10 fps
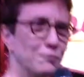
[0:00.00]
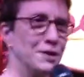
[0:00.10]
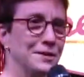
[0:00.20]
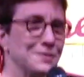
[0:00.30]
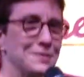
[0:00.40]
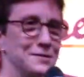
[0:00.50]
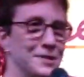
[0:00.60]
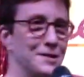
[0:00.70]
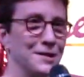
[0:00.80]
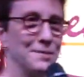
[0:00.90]
quite a long
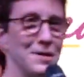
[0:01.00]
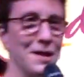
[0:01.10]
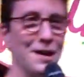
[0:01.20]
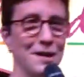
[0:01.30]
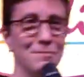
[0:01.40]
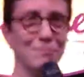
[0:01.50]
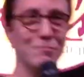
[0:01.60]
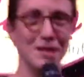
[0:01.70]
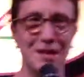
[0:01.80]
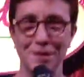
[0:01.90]
time. Um,
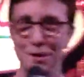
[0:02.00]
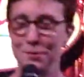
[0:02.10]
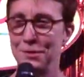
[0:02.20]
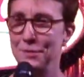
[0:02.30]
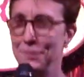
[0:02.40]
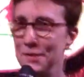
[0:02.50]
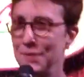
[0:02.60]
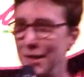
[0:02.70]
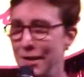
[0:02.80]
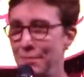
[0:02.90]
we go to the
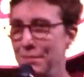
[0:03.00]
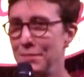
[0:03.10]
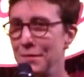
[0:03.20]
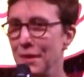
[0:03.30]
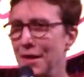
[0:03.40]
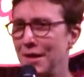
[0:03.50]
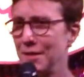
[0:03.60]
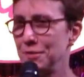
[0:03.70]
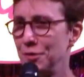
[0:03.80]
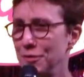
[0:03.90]
same
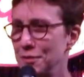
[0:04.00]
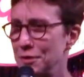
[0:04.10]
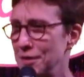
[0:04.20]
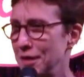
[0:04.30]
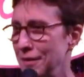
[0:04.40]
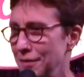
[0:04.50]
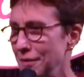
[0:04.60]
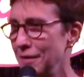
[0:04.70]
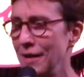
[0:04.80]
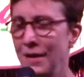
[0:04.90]
uh, church together,